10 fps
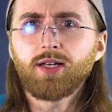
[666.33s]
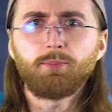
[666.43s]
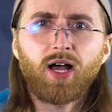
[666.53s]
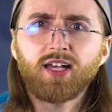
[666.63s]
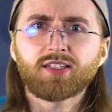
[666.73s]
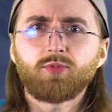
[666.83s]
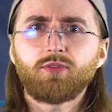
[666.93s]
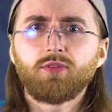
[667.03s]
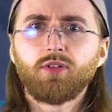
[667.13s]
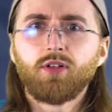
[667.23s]
impossible?
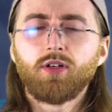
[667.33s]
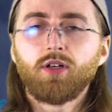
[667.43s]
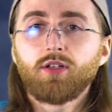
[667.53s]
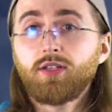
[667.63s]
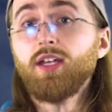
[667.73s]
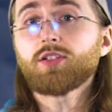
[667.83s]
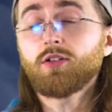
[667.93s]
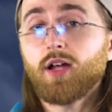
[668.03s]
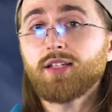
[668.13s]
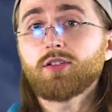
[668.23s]
The
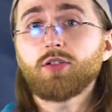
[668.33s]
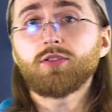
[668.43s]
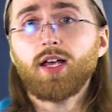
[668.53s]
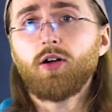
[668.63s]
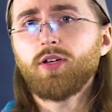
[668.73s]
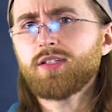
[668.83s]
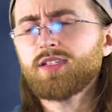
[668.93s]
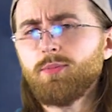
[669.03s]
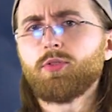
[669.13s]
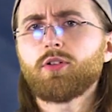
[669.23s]
answer, as it turns out, is
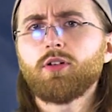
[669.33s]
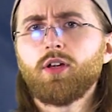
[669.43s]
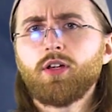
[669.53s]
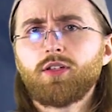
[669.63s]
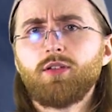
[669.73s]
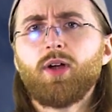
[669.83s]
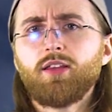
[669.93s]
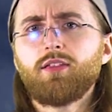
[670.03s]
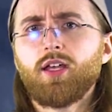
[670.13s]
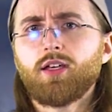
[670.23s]
simpler than you
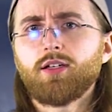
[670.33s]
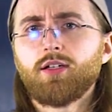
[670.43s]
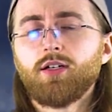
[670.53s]
might think.